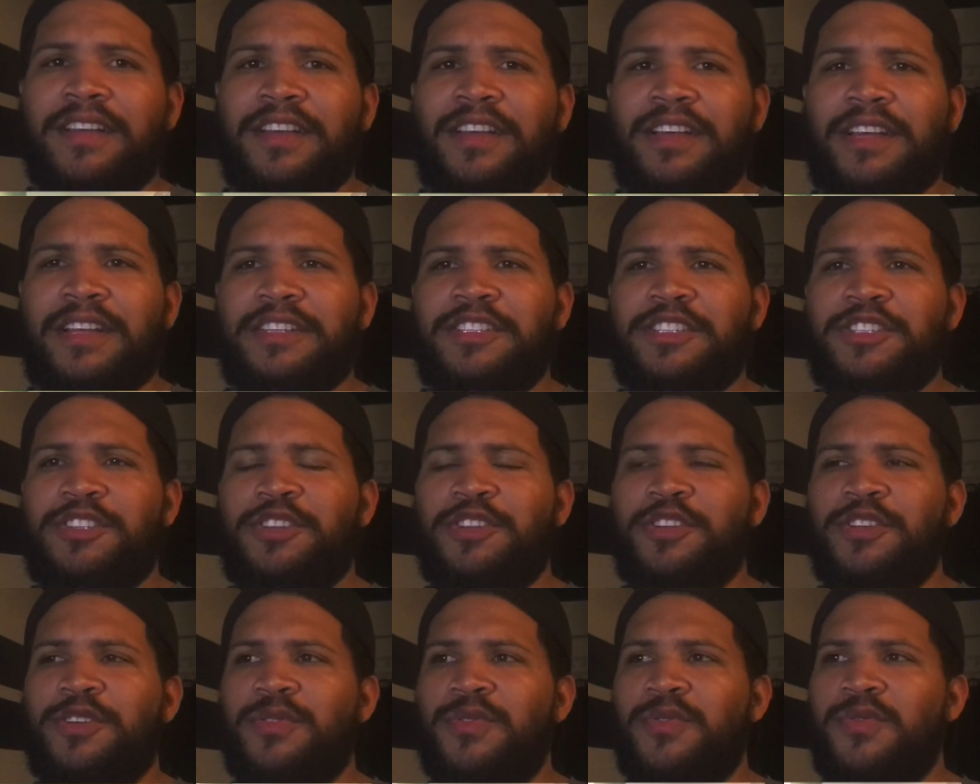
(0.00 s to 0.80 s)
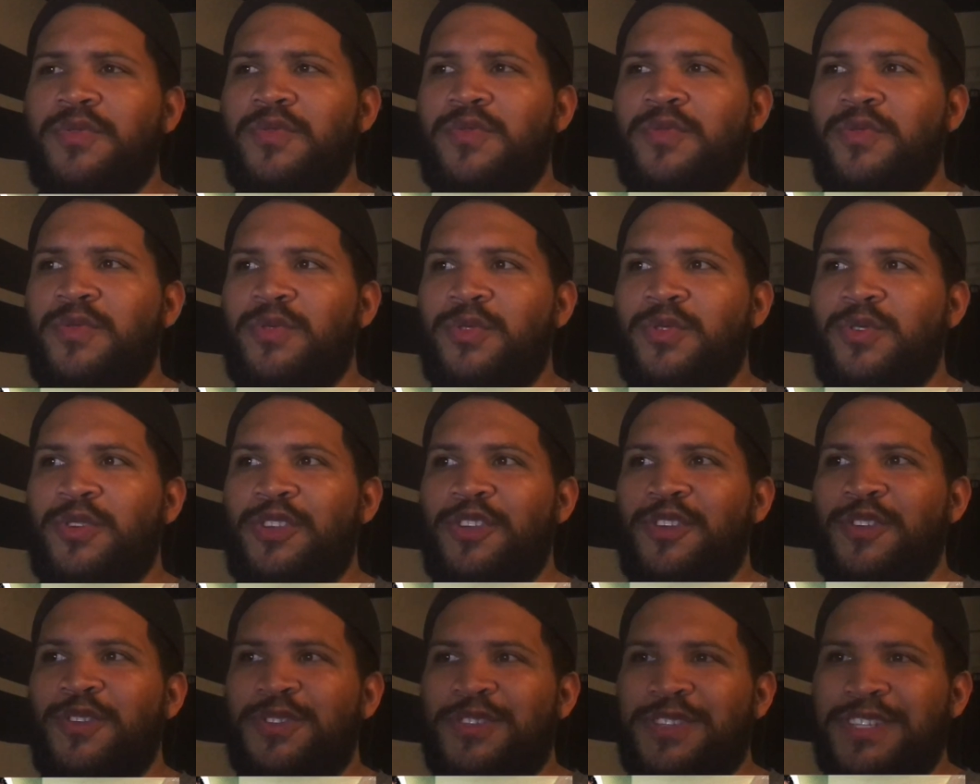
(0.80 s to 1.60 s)
because you
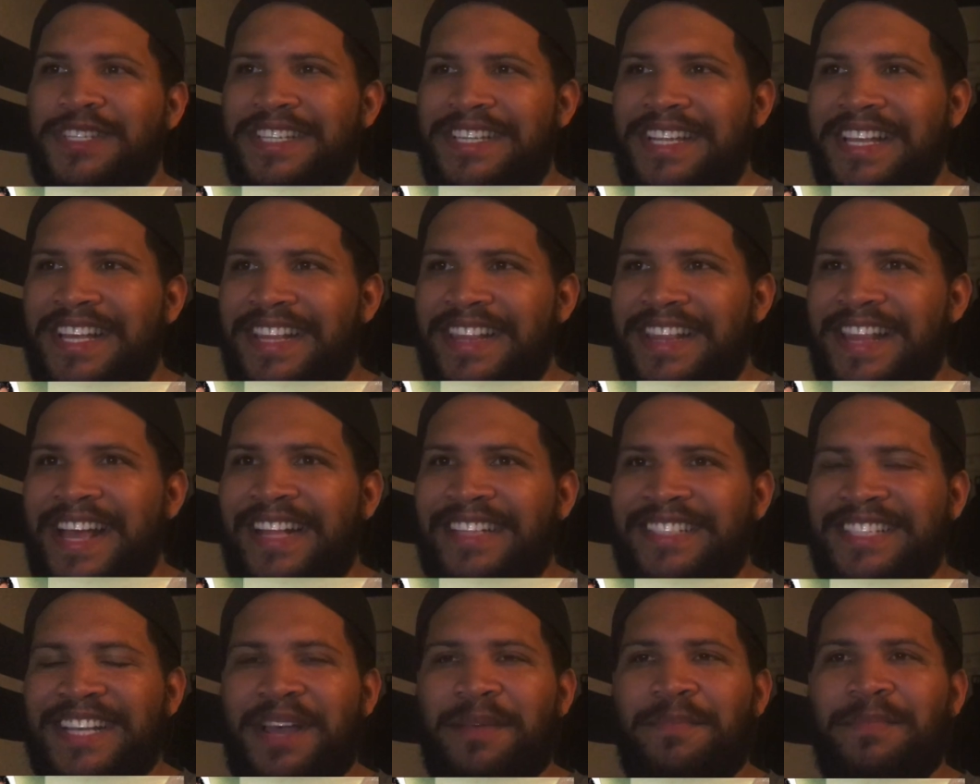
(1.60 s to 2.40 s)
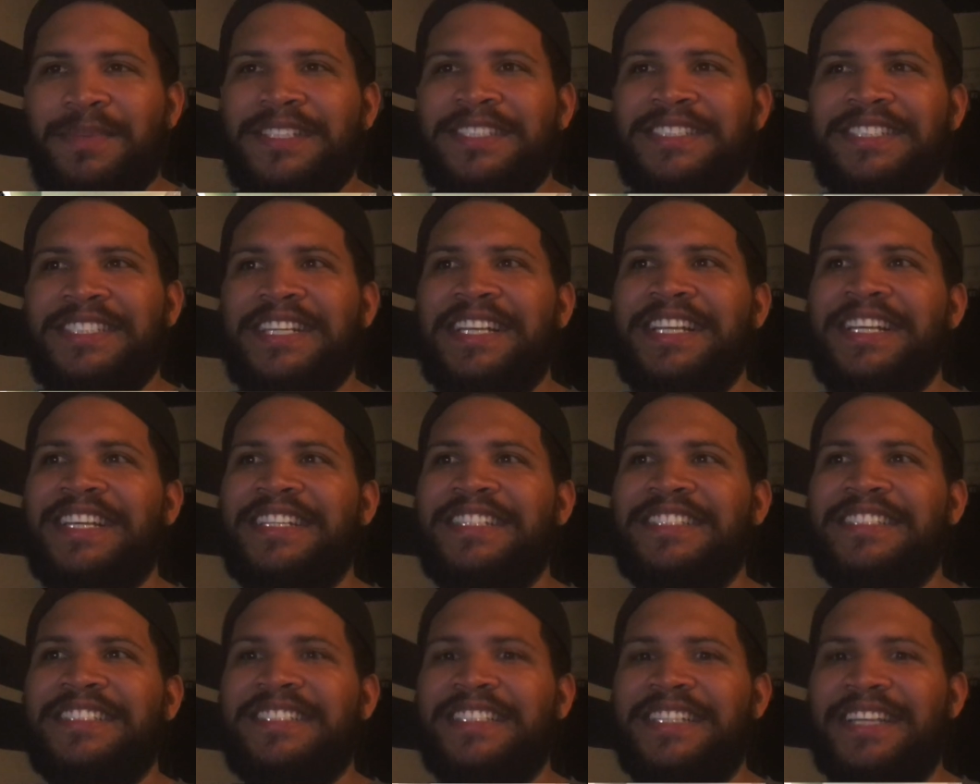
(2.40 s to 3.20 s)
you see that type of
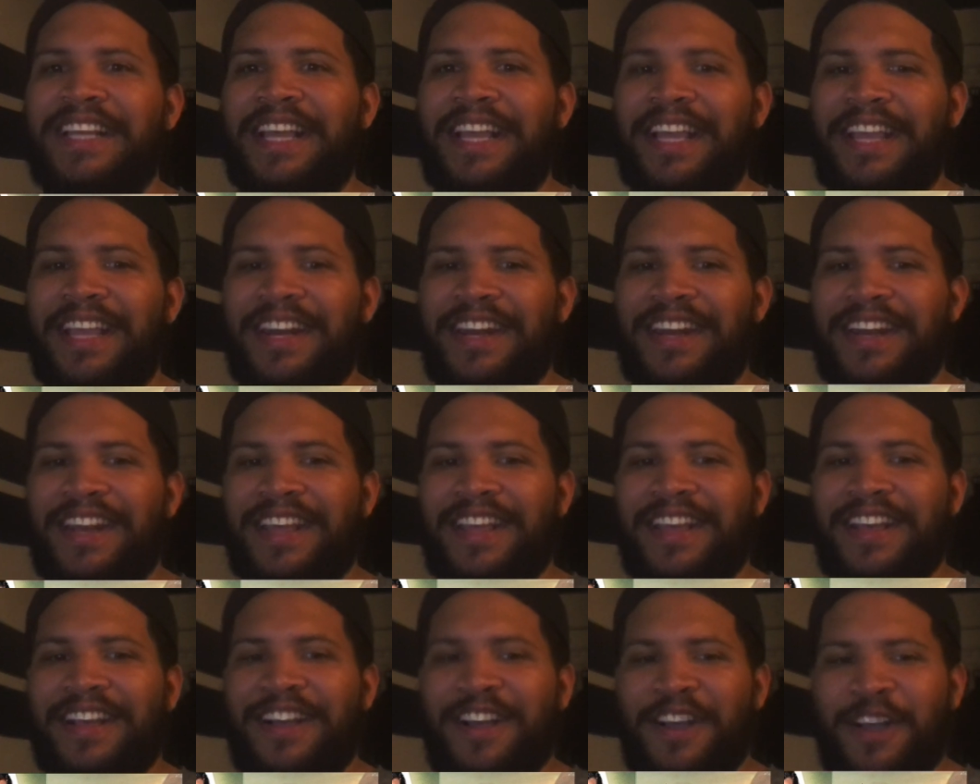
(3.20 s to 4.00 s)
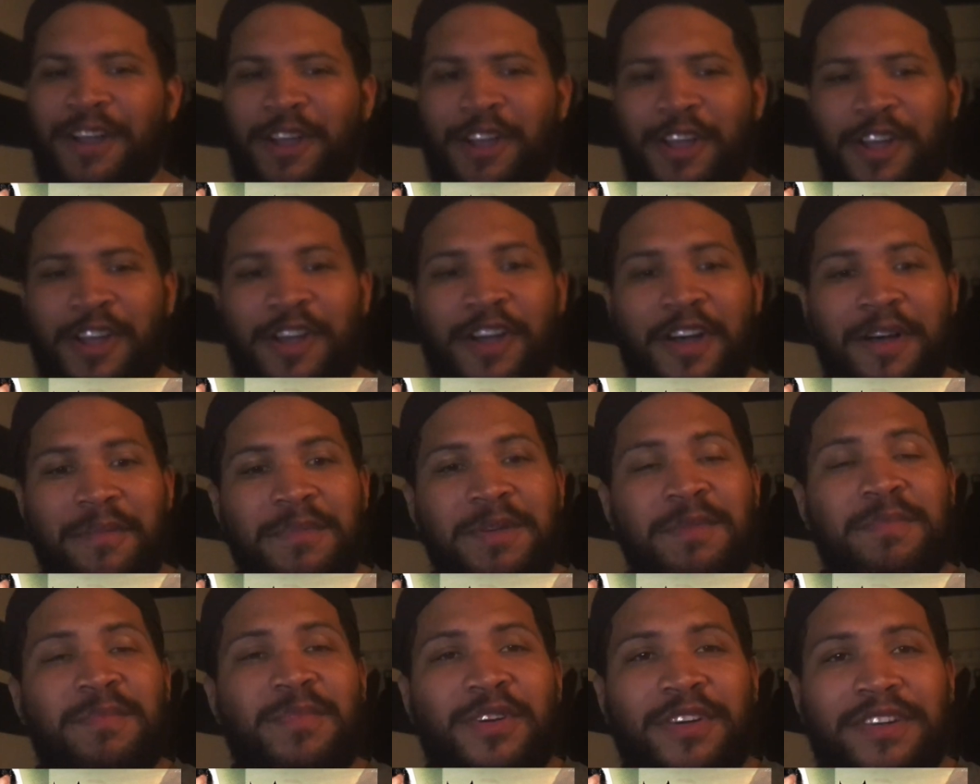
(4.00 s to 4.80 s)
scene in the uh,
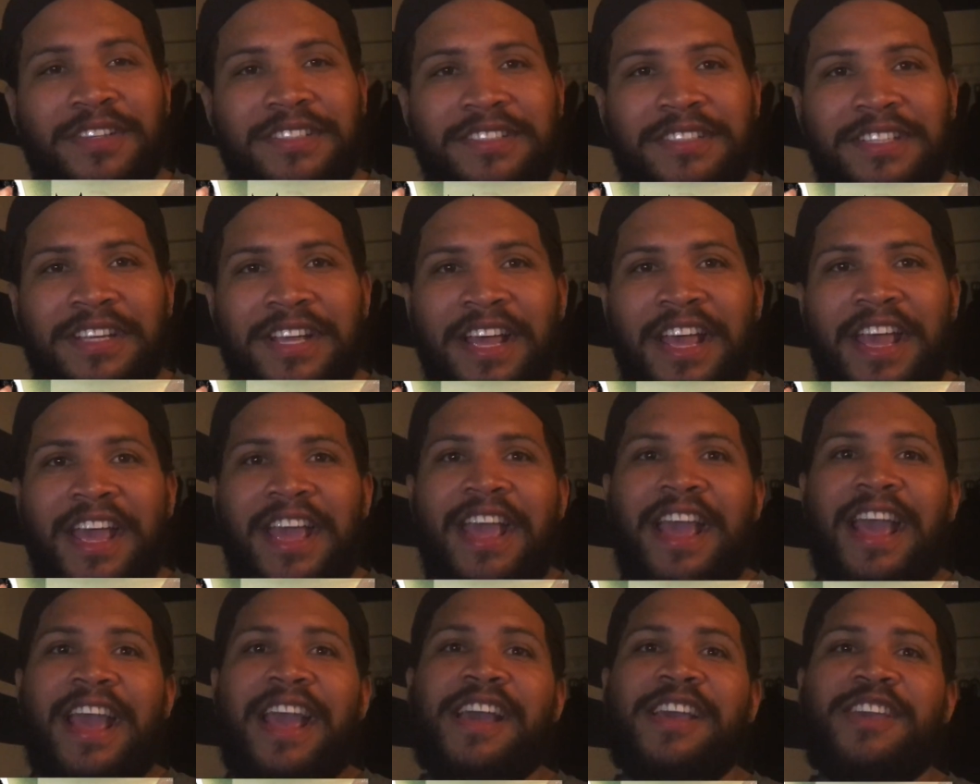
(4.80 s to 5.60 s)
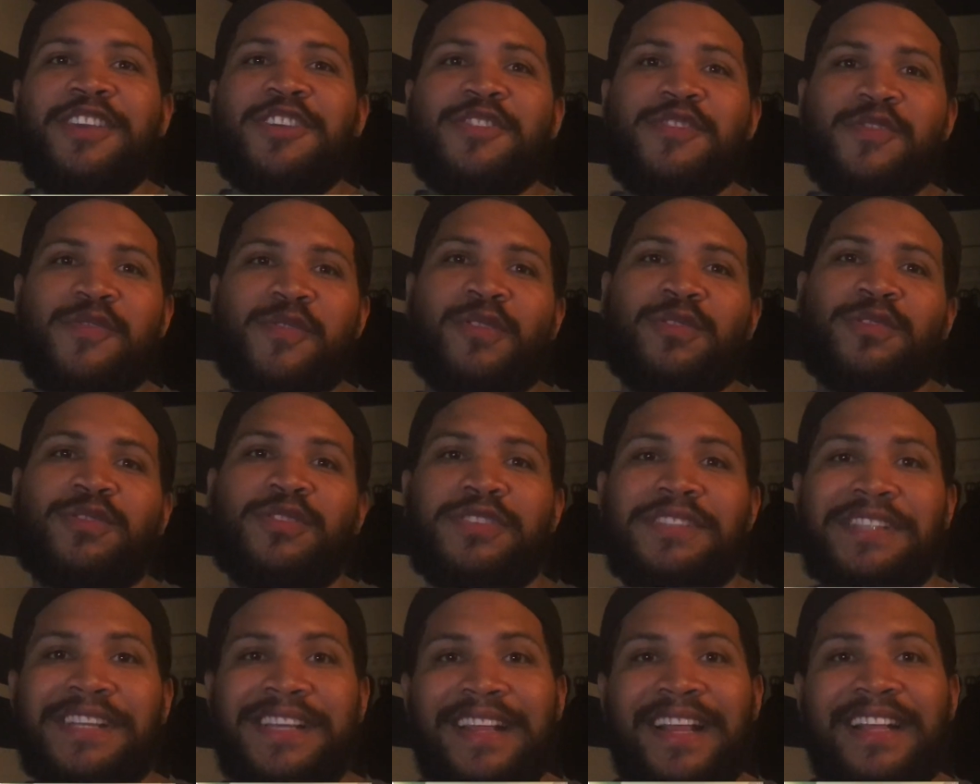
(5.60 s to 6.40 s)
comic books, and you also
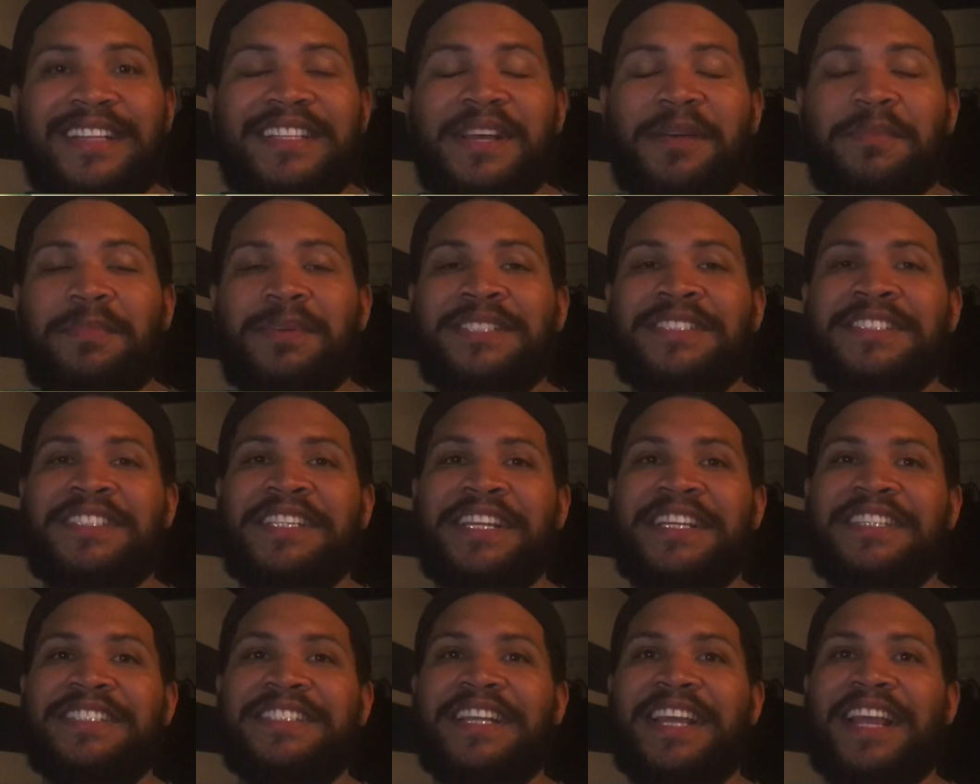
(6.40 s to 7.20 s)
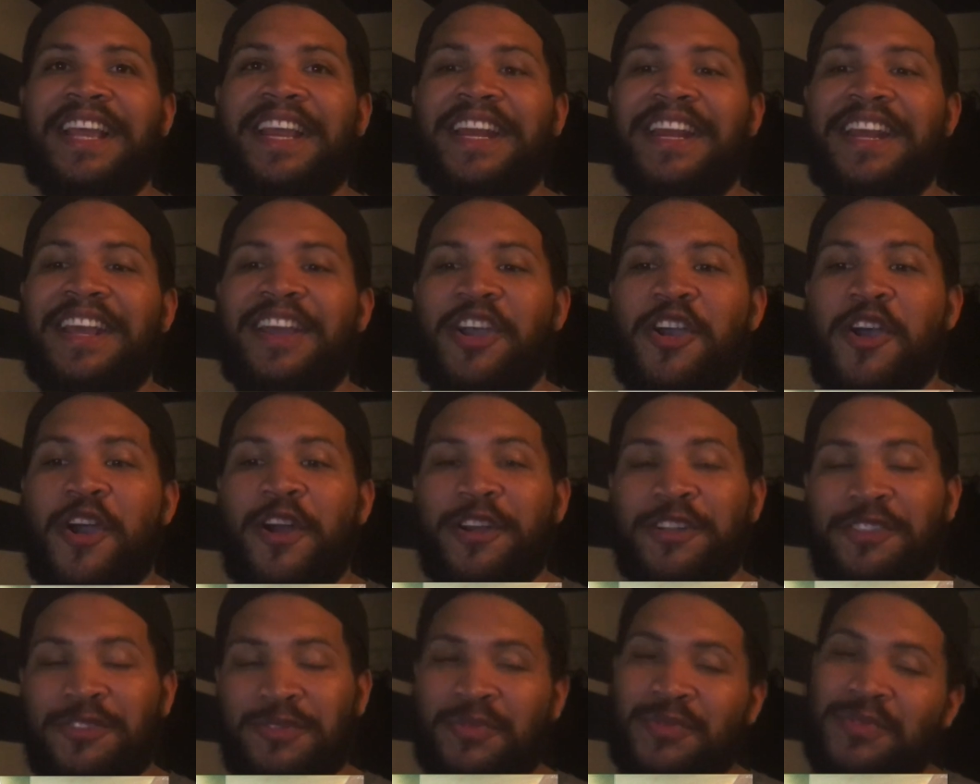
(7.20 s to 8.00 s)
see that type of scenes in the
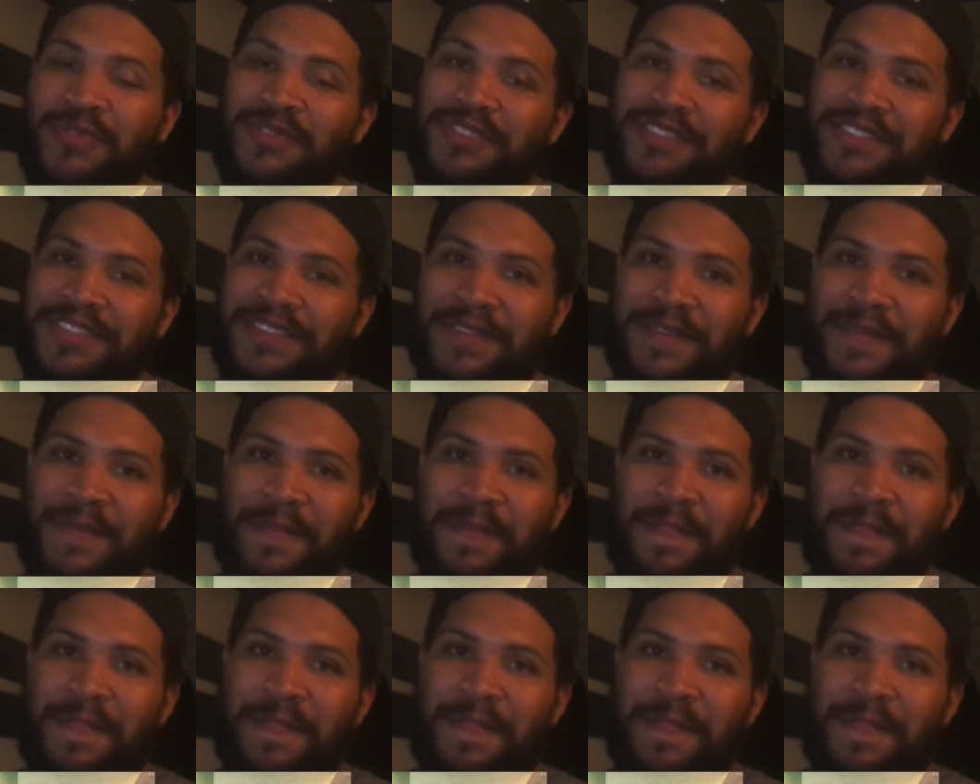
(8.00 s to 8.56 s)
cartoons.